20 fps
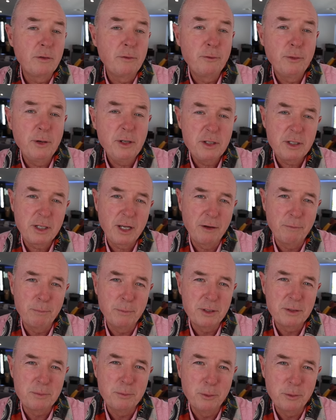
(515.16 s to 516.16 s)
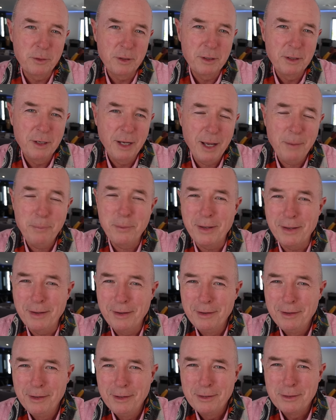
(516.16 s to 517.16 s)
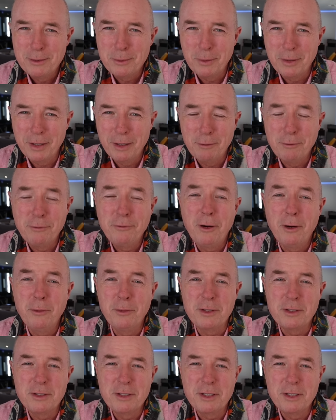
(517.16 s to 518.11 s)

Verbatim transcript: the French government's more than happy to allow foreign